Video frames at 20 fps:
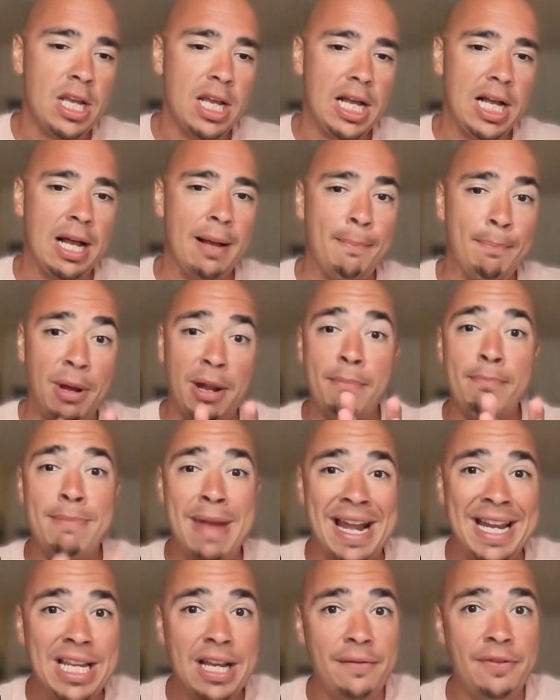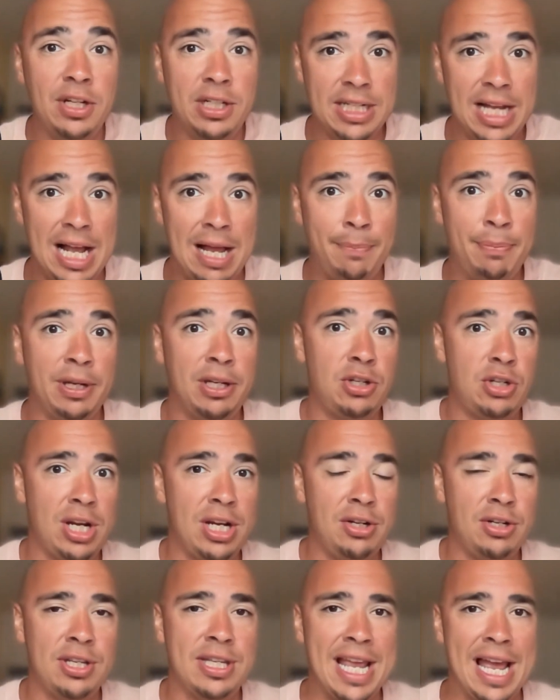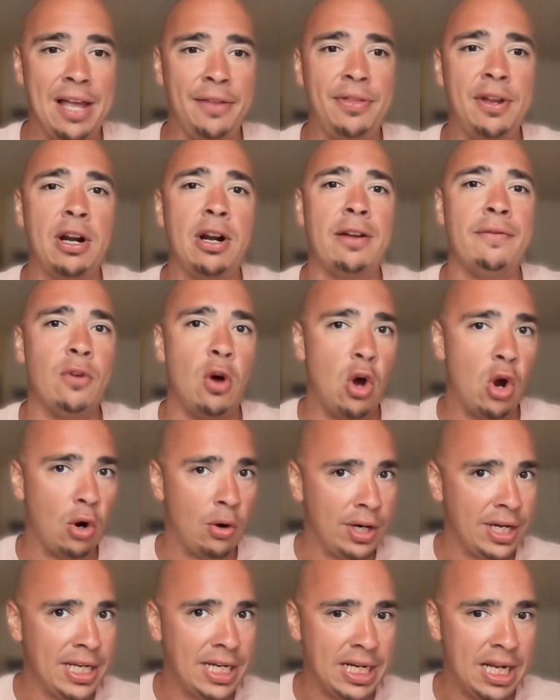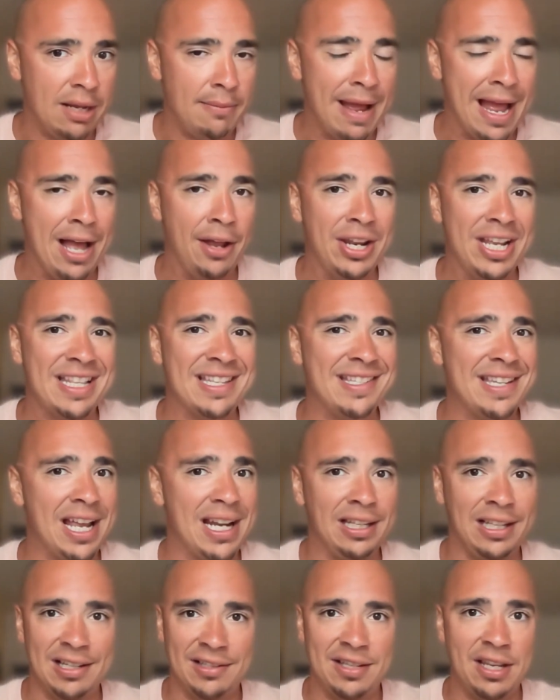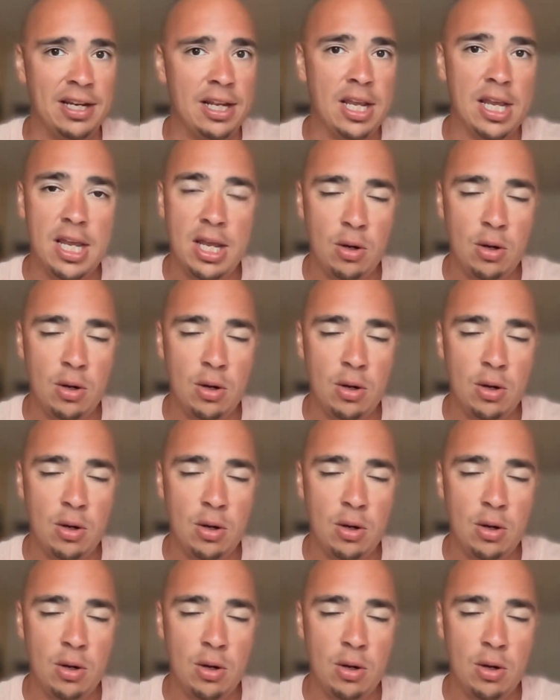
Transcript: Uh, but many of the top exchanges out there have already come out and said, listen,